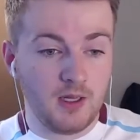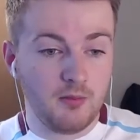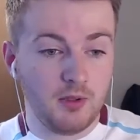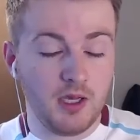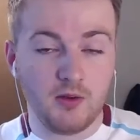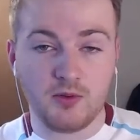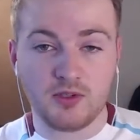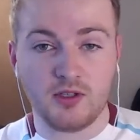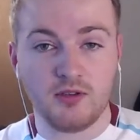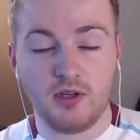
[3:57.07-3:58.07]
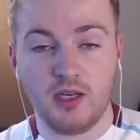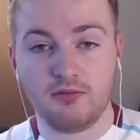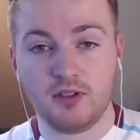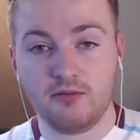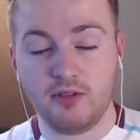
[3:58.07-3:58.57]
But yeah, it was a
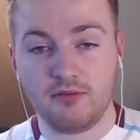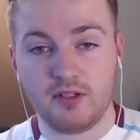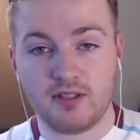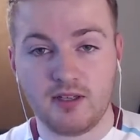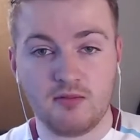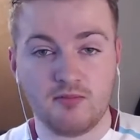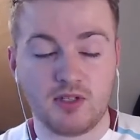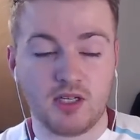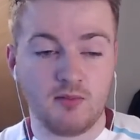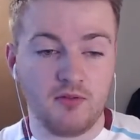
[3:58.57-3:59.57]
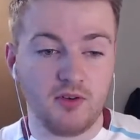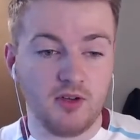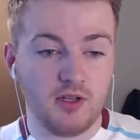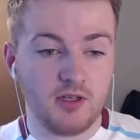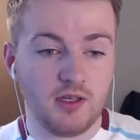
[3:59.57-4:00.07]
lovely team effort
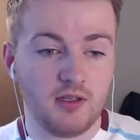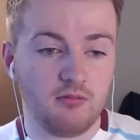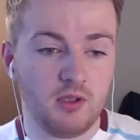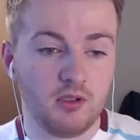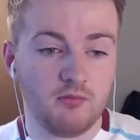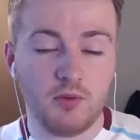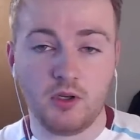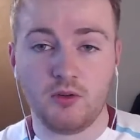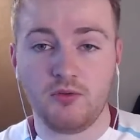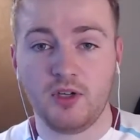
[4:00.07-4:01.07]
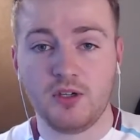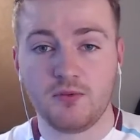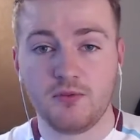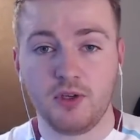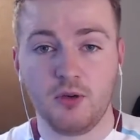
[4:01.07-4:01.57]
and a good finish
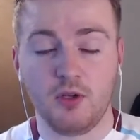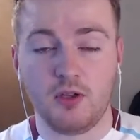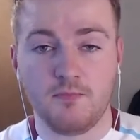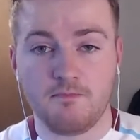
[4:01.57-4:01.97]
from Feghouli.